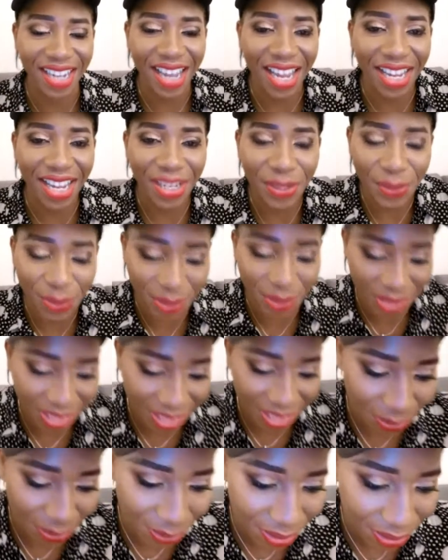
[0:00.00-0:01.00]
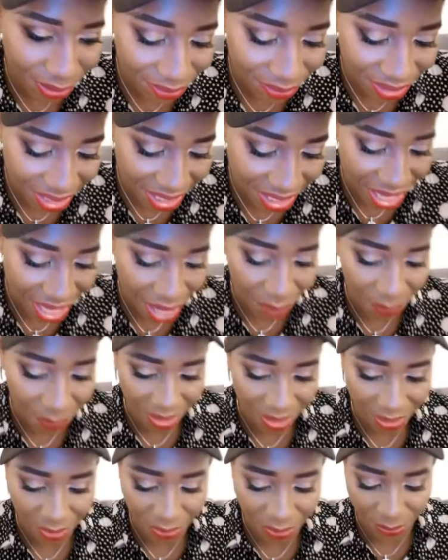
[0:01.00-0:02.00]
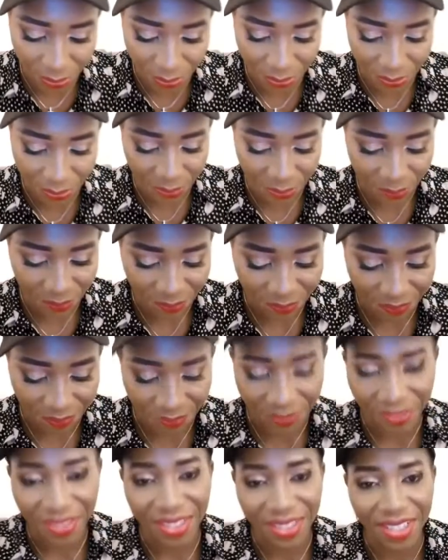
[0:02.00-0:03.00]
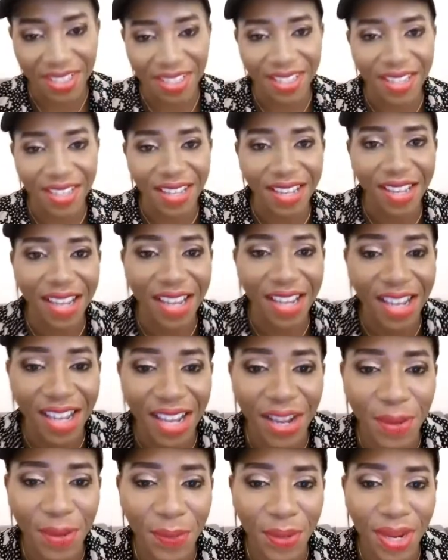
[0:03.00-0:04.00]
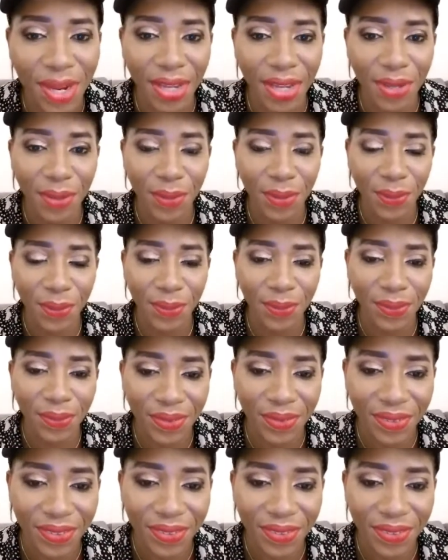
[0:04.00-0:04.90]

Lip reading: Hi Uche, good evening. How are you? How are you?